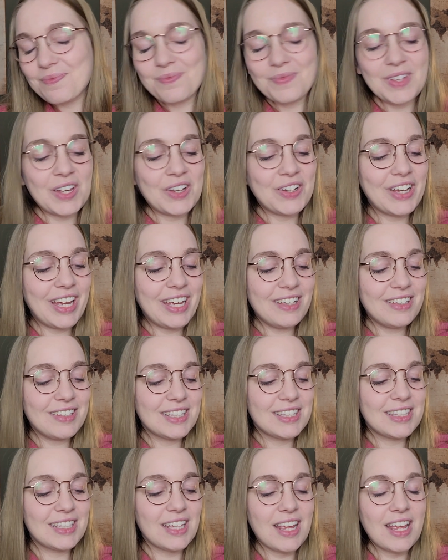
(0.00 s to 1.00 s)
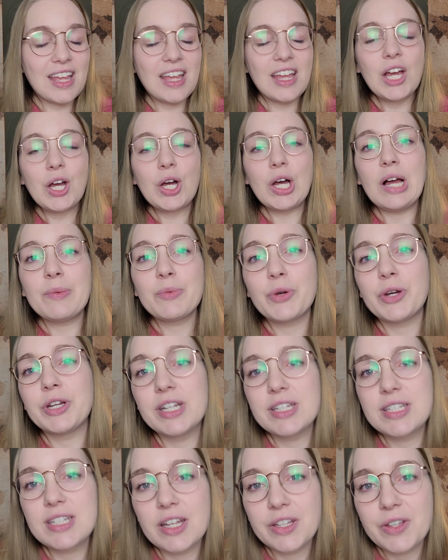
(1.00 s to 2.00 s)
Okay. I'm going to
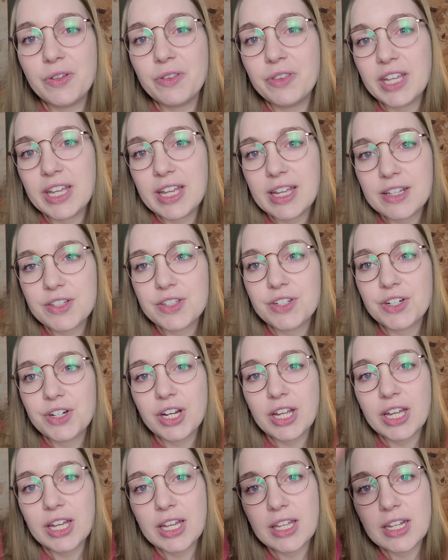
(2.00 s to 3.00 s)
tell you the answer in